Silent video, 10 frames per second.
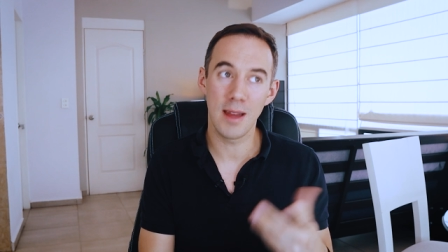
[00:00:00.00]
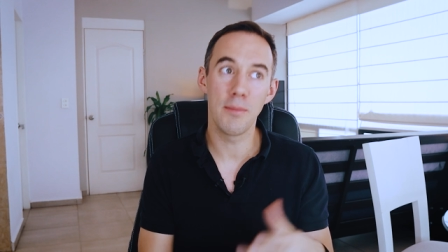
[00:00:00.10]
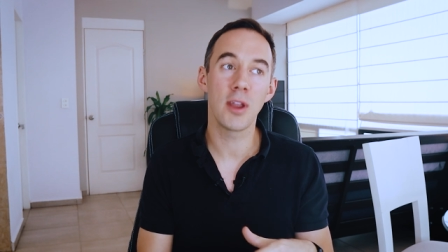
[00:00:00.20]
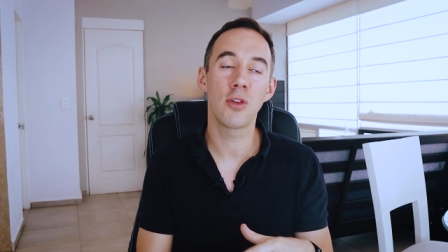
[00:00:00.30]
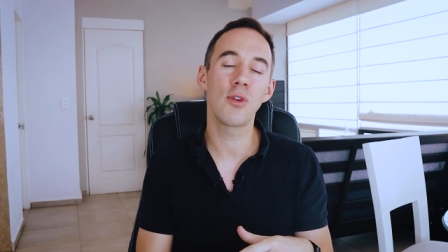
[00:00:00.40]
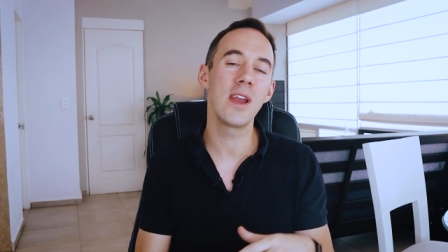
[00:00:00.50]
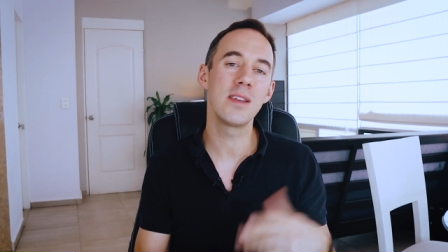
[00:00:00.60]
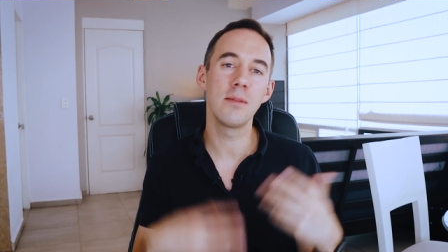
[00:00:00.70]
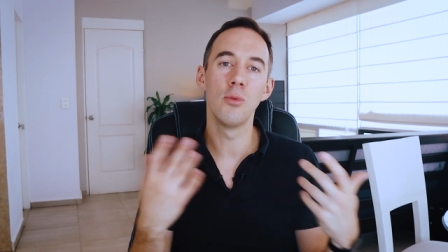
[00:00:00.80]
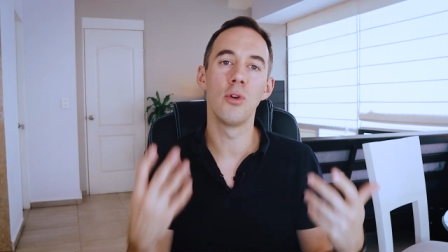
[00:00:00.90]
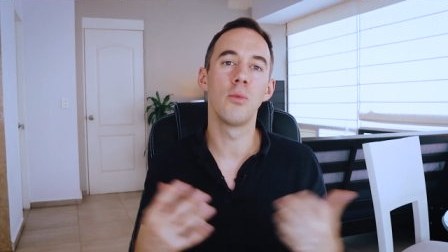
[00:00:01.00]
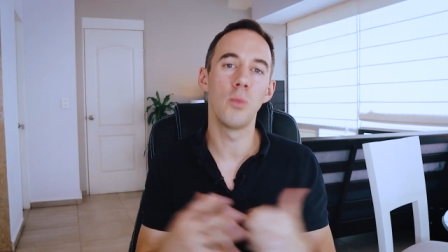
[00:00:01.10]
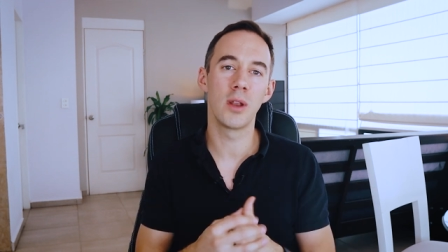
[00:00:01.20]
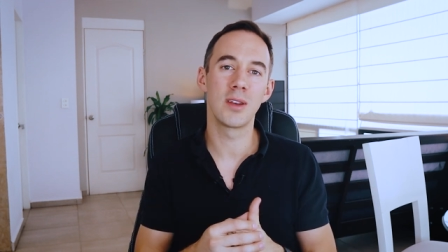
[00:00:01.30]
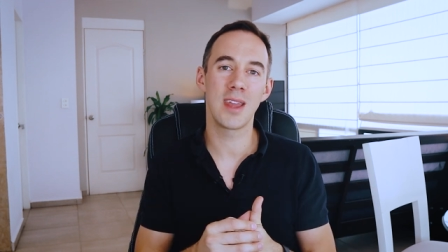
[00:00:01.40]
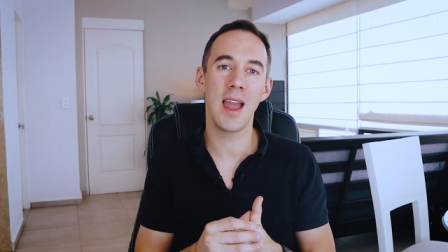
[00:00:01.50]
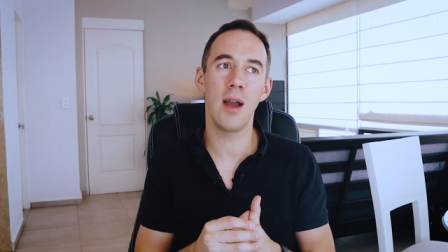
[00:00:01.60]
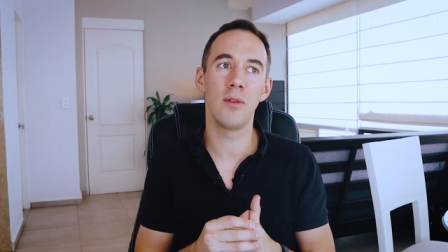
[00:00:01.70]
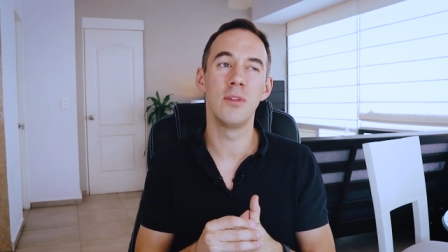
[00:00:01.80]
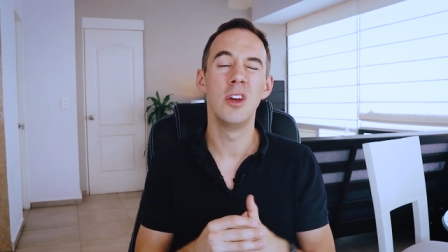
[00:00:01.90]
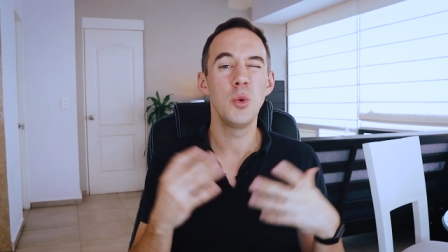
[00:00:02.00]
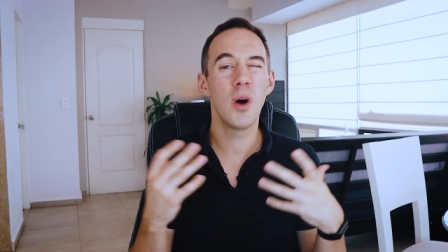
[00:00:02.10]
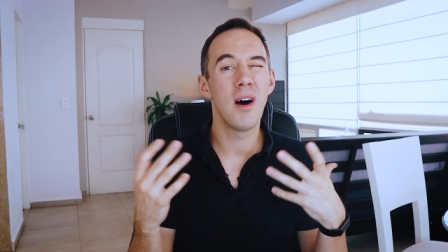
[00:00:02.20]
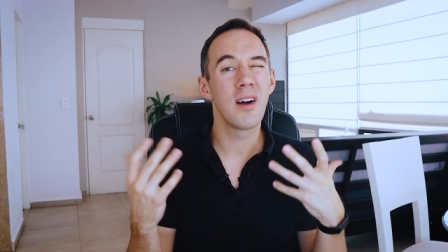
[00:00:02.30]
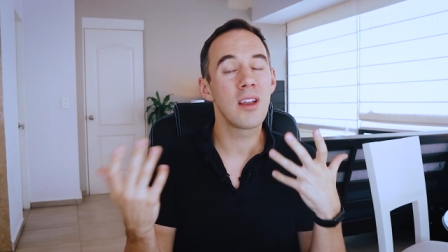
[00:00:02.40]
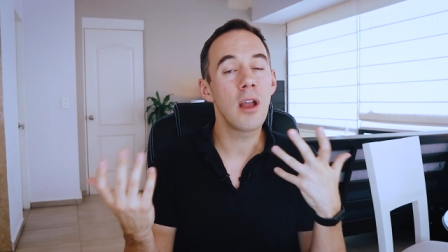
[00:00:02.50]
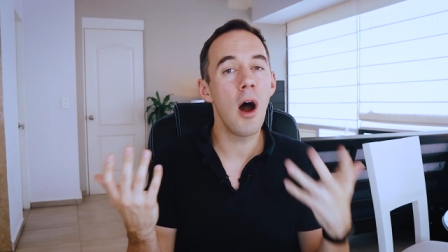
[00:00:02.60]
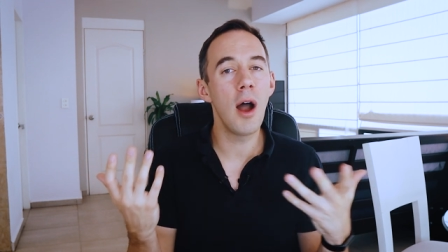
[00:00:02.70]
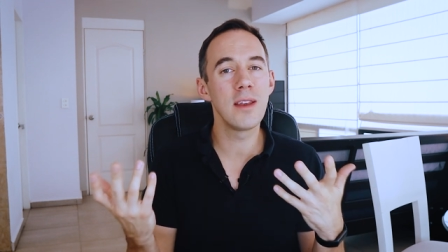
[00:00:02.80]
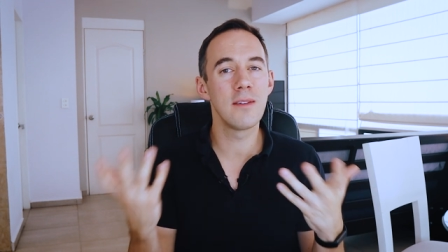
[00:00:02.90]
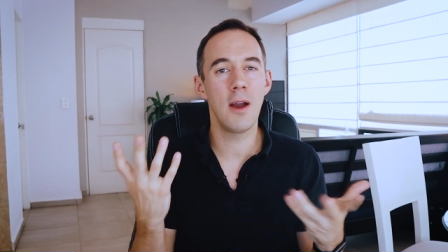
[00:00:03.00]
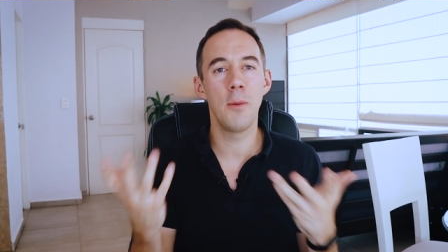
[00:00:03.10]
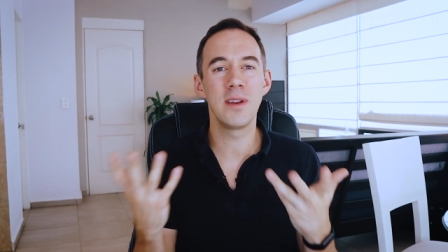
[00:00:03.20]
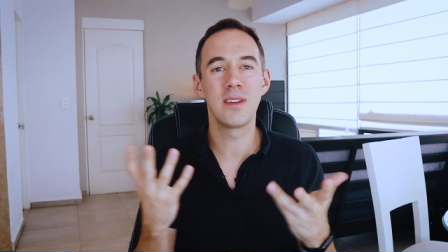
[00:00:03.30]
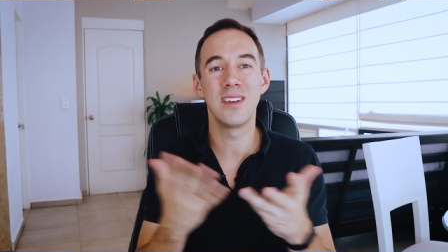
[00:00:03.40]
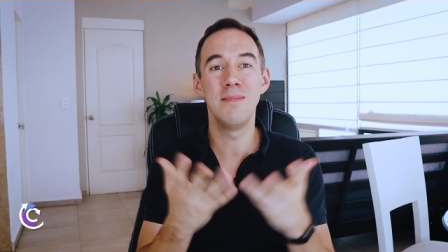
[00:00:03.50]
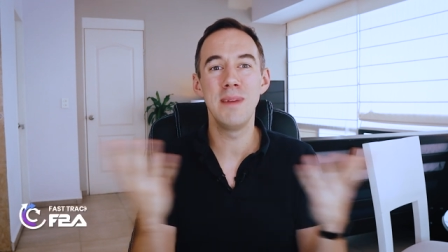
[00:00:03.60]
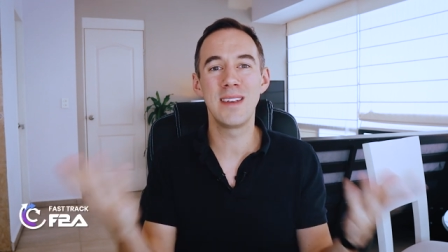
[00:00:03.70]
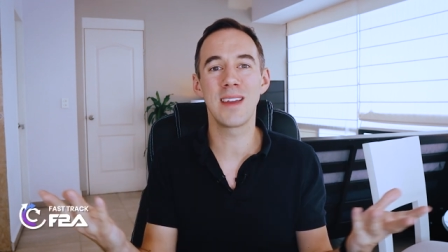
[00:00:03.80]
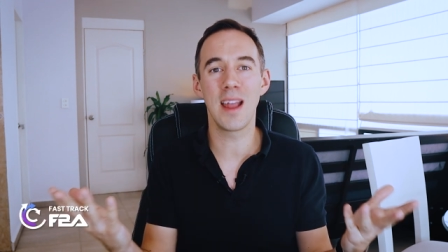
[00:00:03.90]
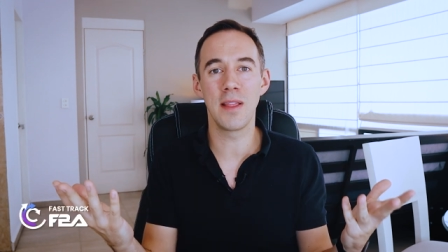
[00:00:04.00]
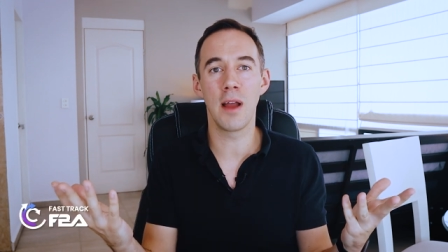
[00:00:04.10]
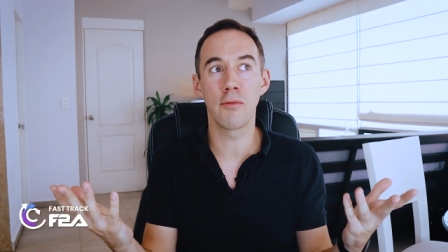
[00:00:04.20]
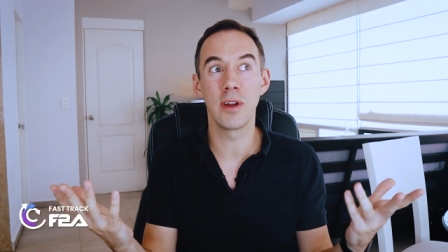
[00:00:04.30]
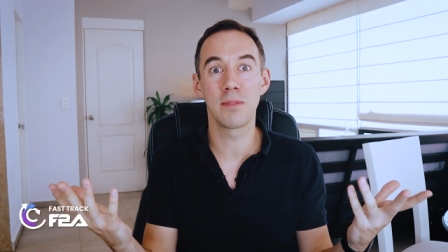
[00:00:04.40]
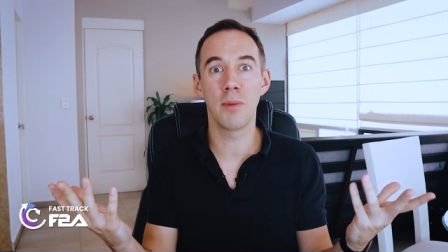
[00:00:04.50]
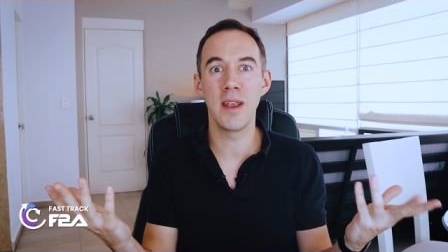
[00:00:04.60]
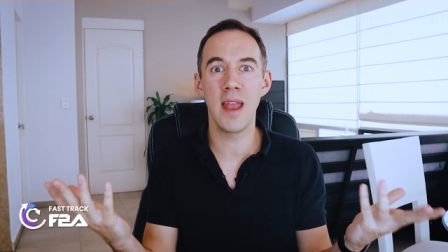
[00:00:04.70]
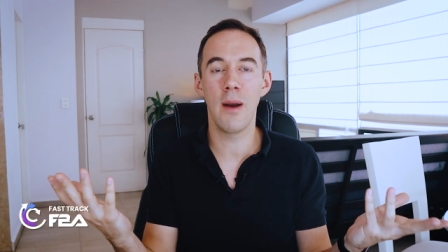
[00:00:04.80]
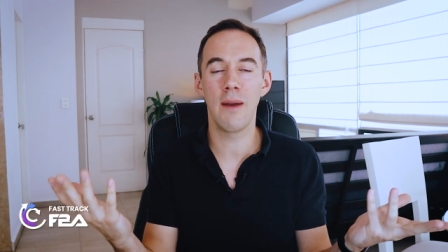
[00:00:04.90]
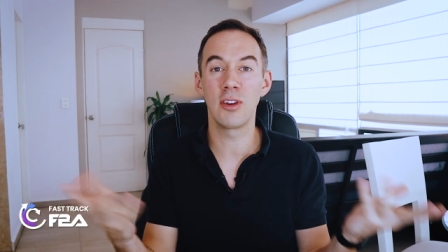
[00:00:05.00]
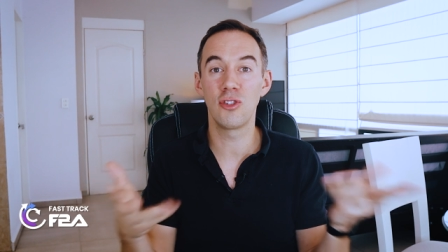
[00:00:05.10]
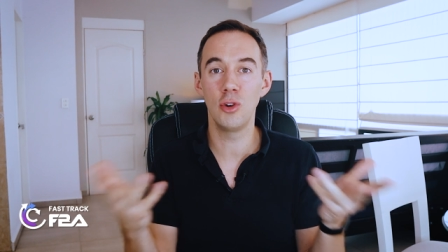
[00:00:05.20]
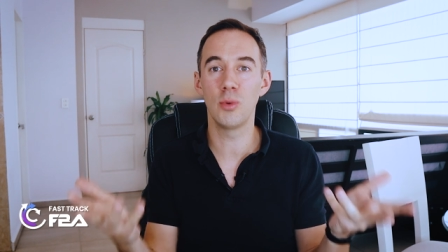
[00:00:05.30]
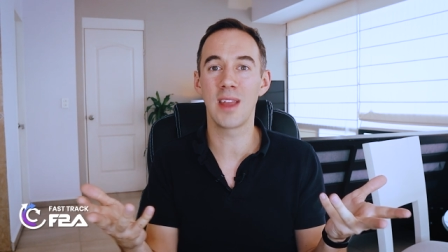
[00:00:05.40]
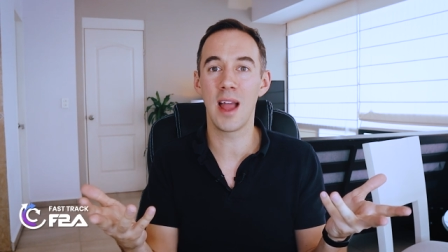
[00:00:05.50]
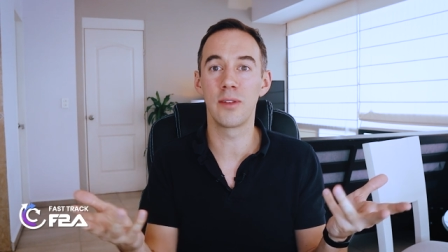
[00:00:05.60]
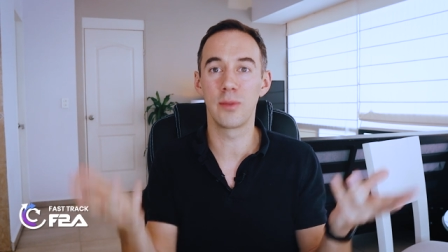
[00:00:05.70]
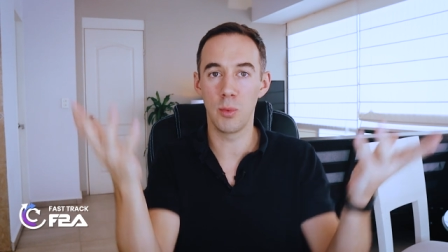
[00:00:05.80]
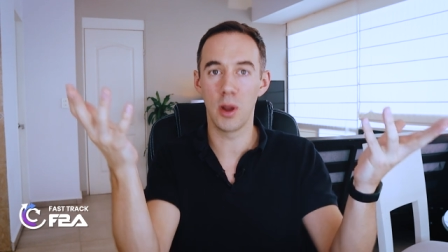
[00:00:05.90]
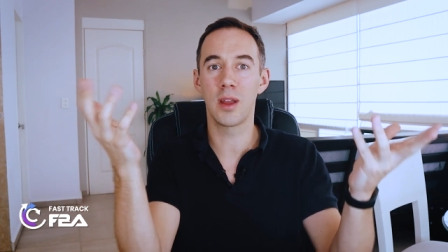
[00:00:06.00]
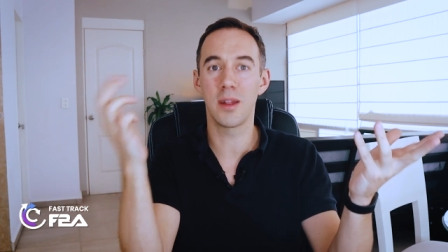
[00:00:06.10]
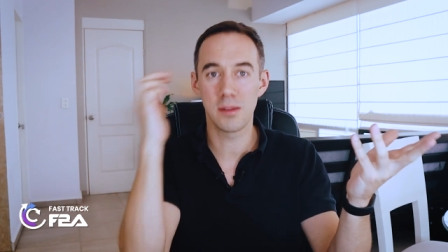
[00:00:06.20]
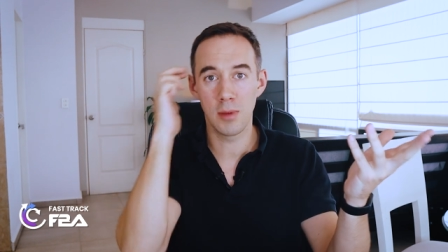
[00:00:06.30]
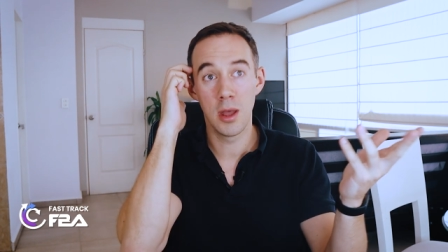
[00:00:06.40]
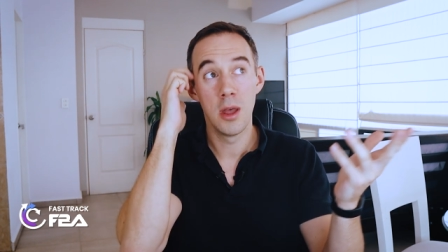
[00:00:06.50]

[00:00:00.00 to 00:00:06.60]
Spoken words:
And by creating more than one account, you are kind of helping to mitigate that risk by now having two accounts with one customer.